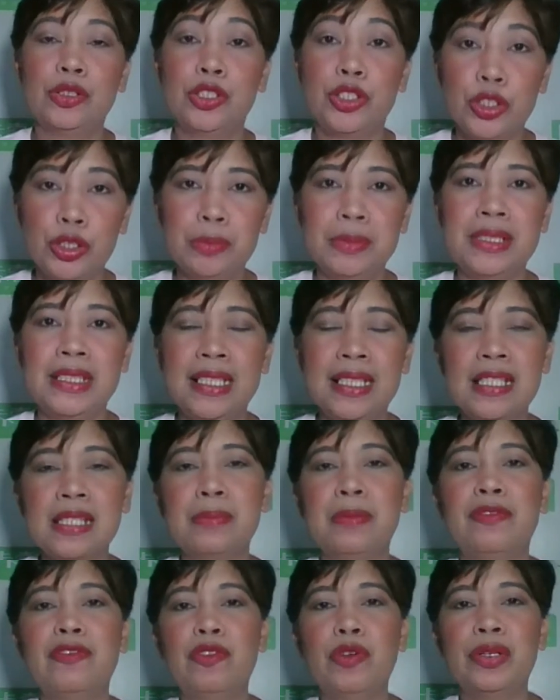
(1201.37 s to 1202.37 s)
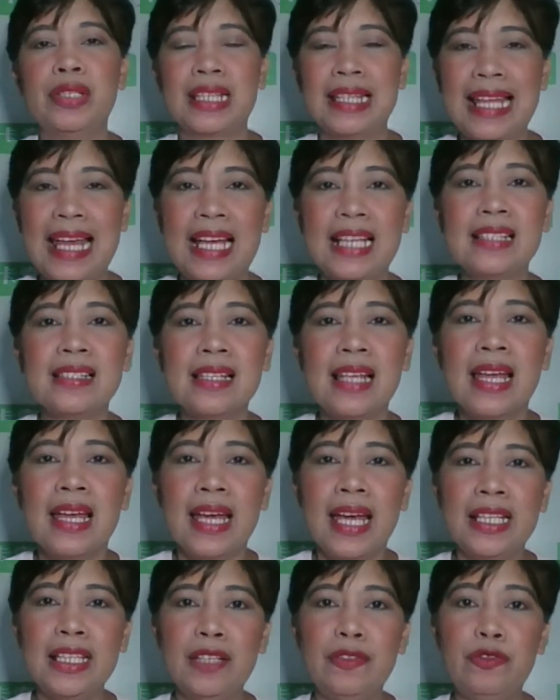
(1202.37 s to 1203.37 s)
2 minutes before the class.
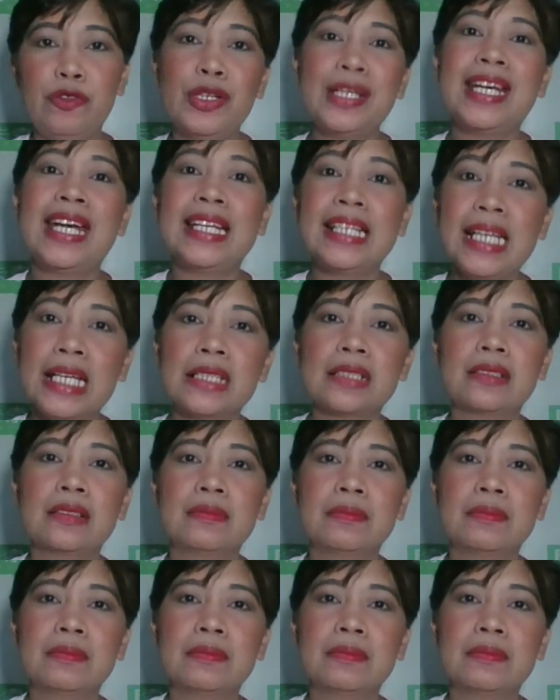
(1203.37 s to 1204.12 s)
And if we cannot